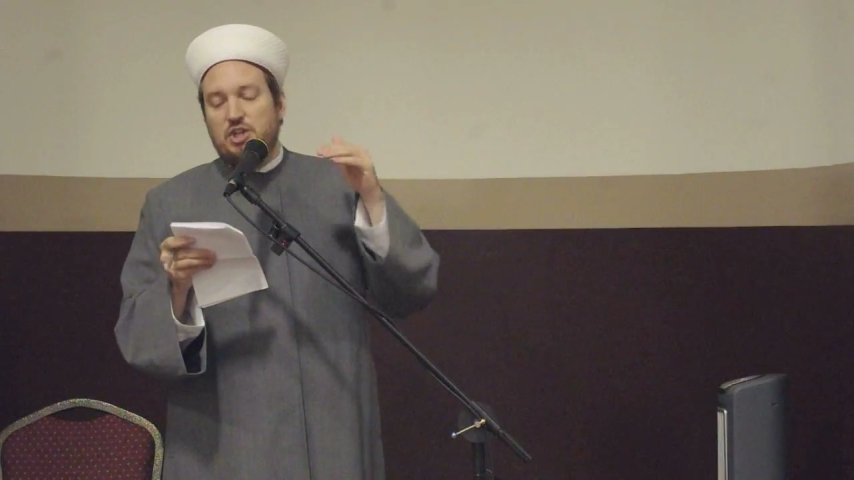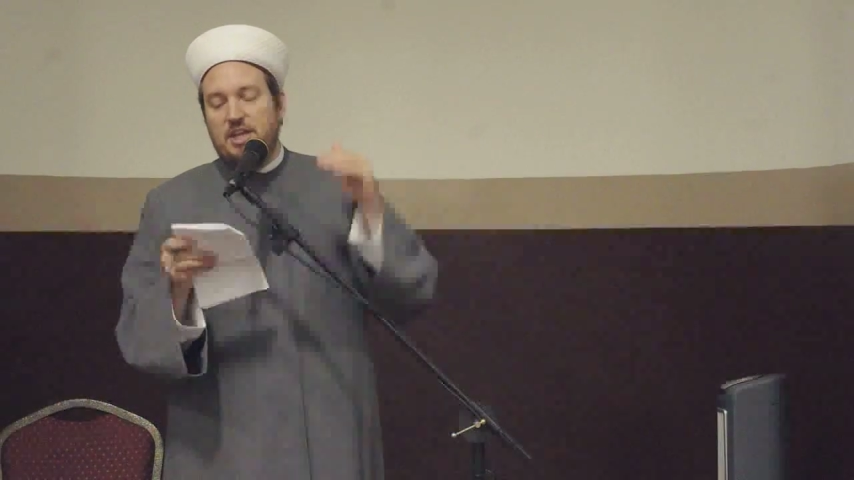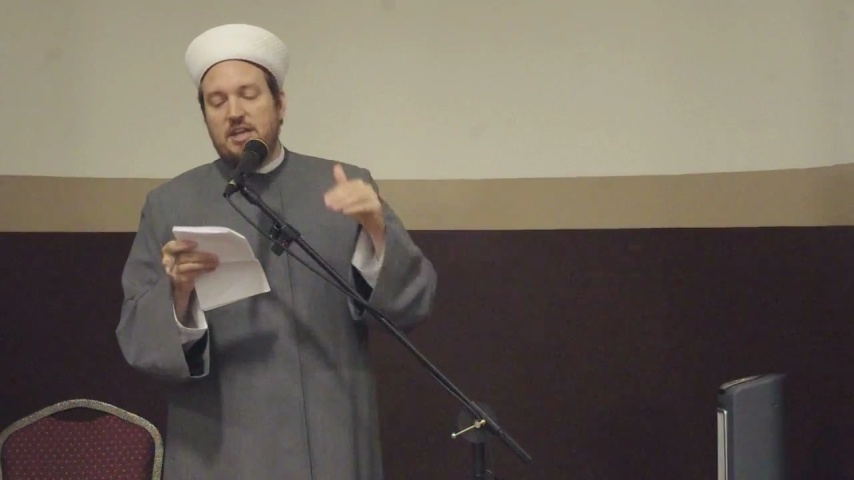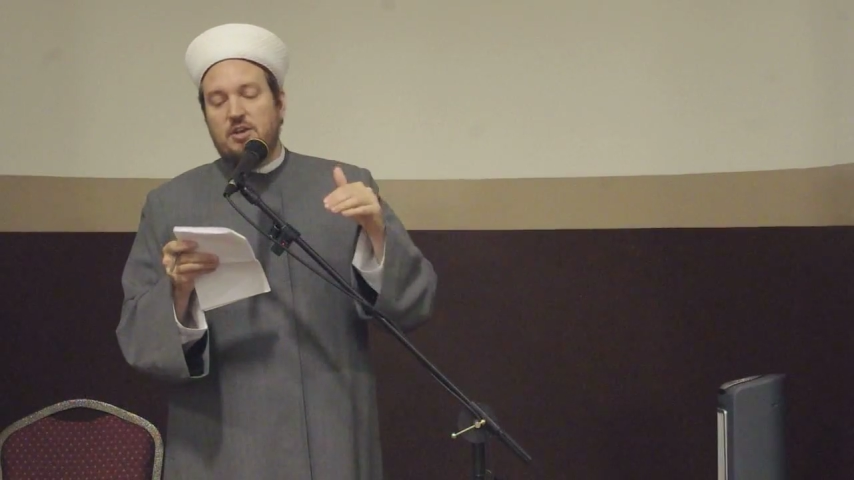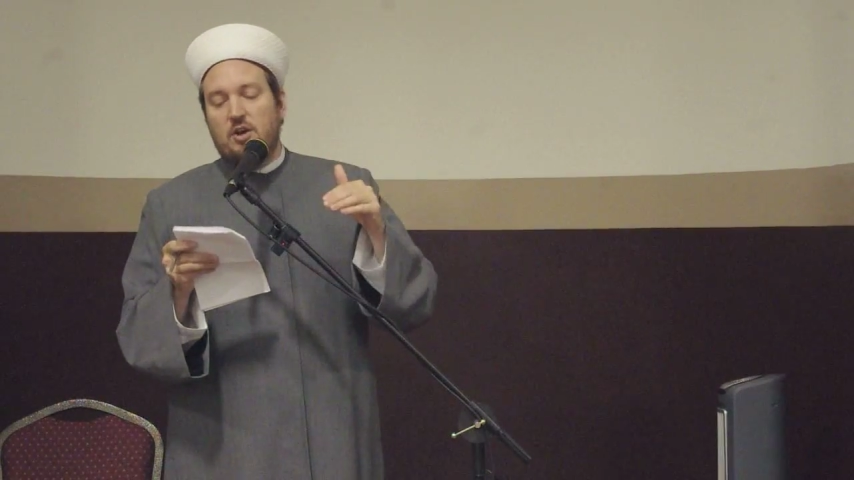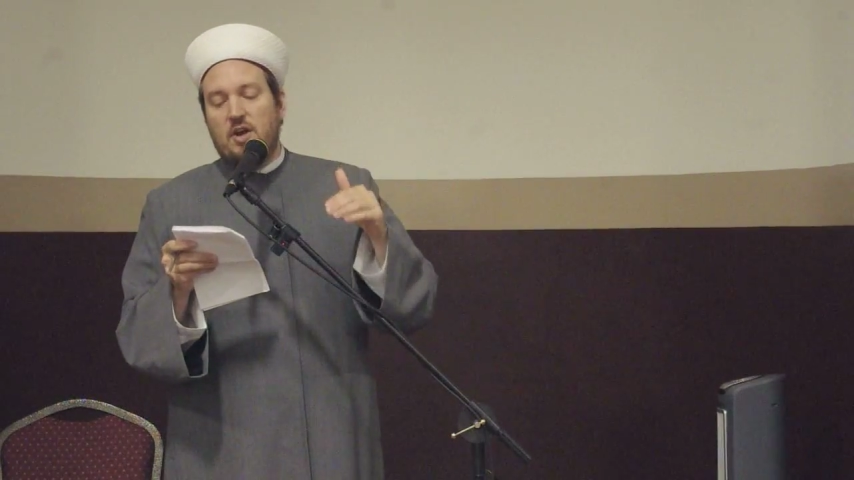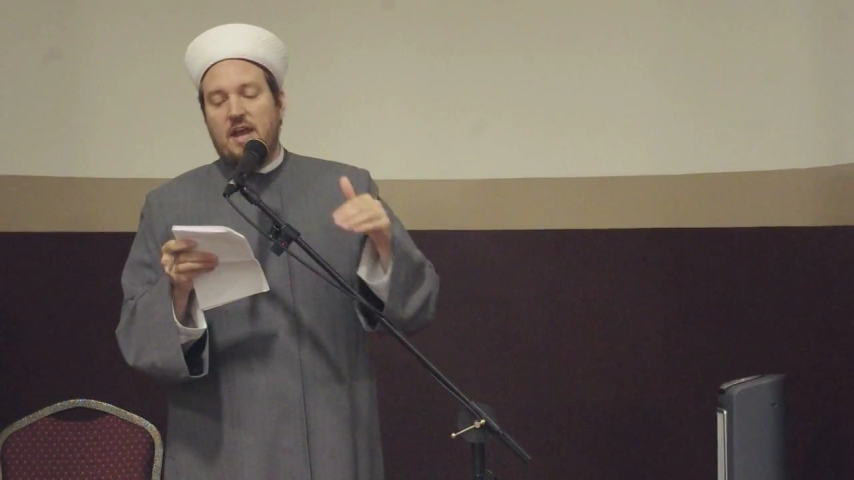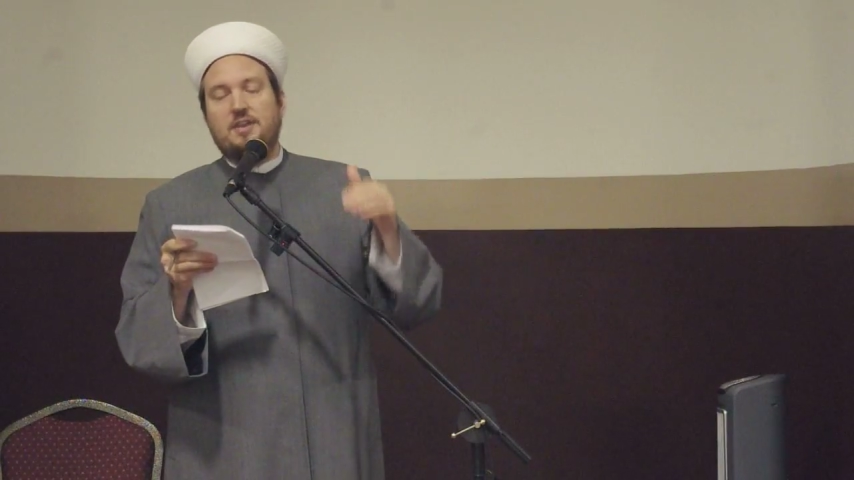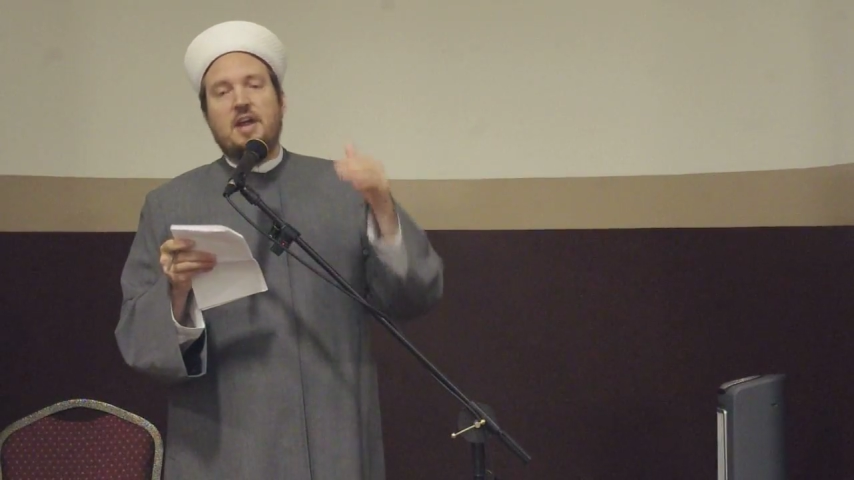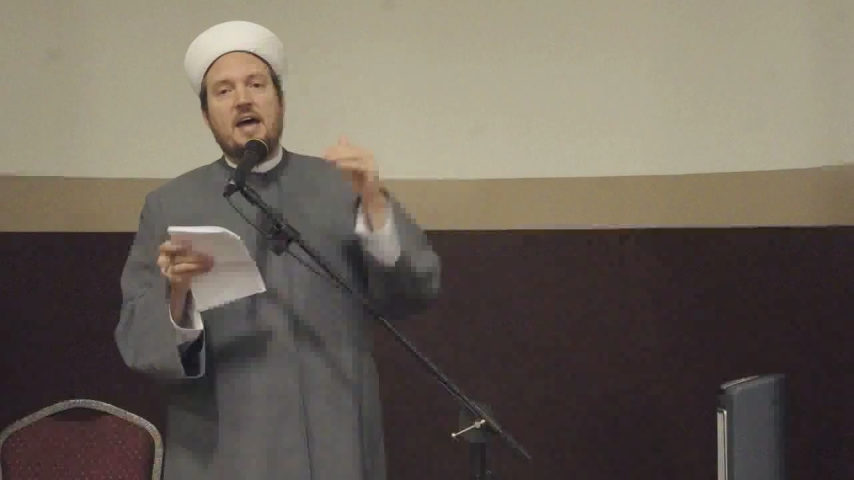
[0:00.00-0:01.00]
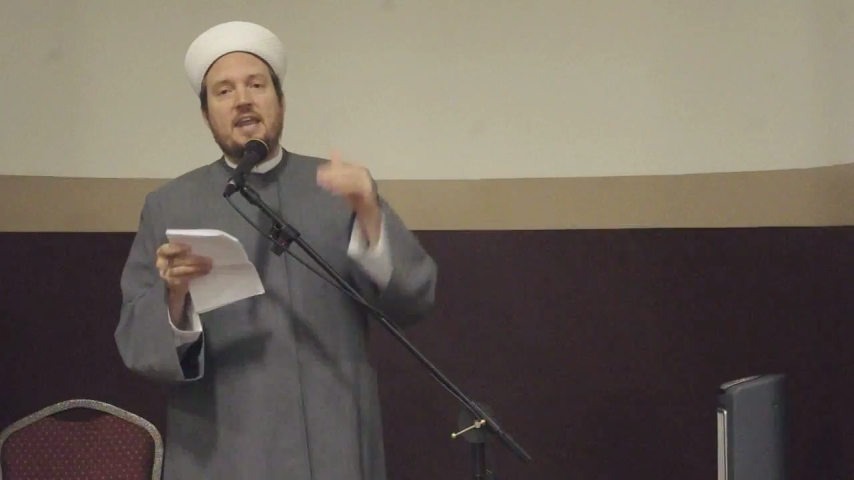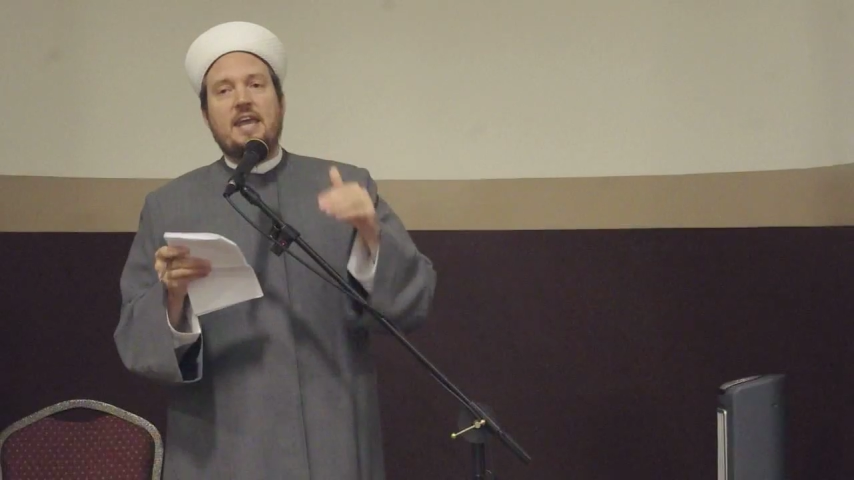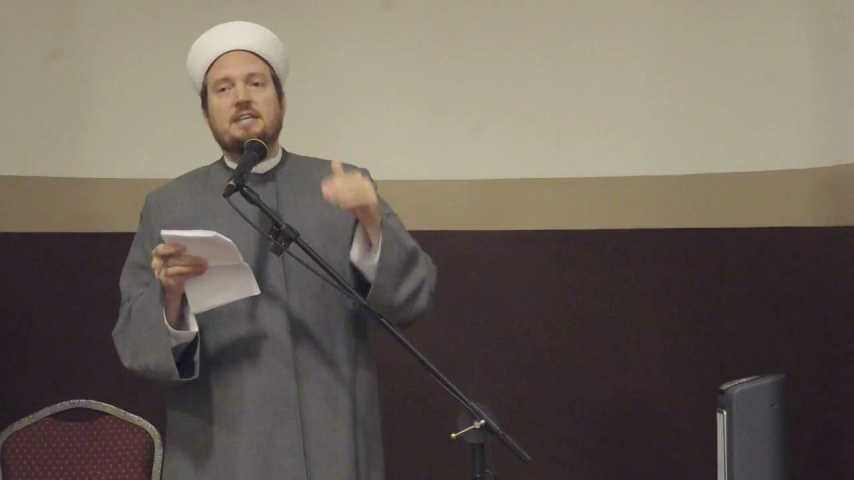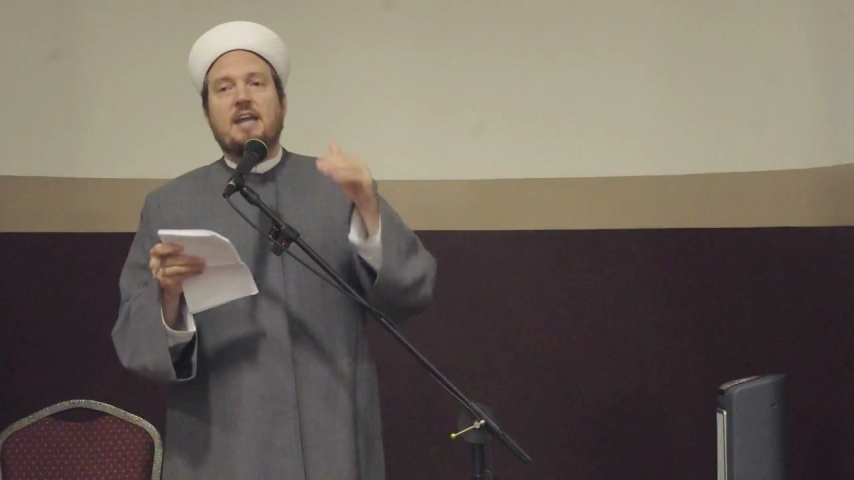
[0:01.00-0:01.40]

leader and not a